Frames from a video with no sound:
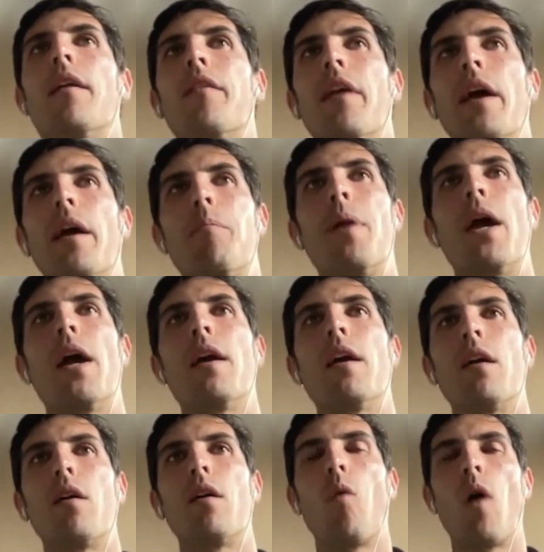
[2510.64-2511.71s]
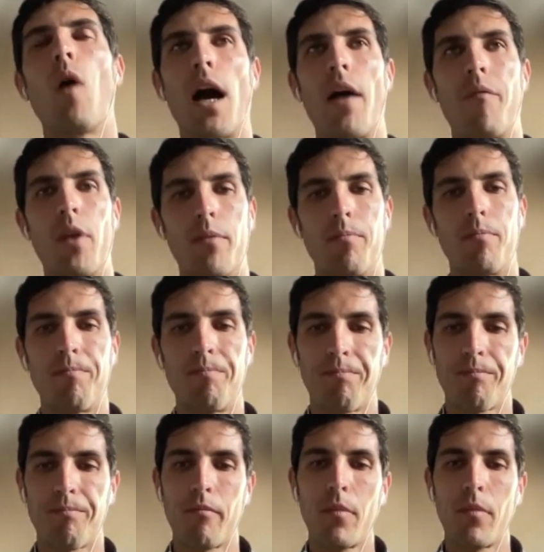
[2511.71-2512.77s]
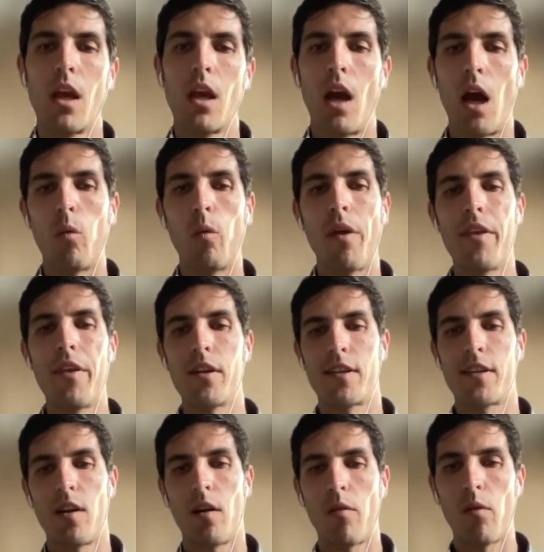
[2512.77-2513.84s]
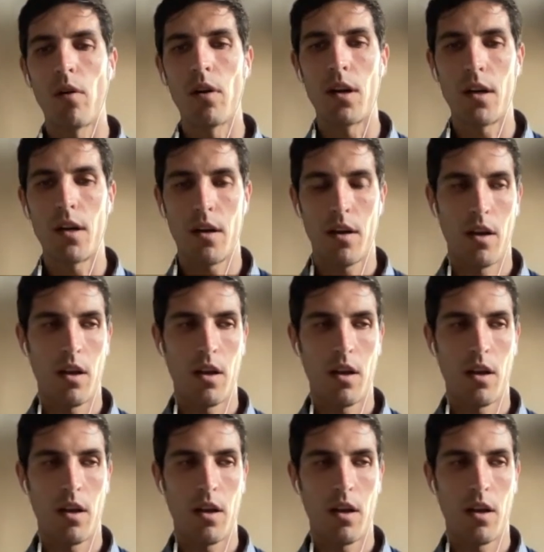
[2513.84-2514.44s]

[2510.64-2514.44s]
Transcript: they pay one hundred. And with your software,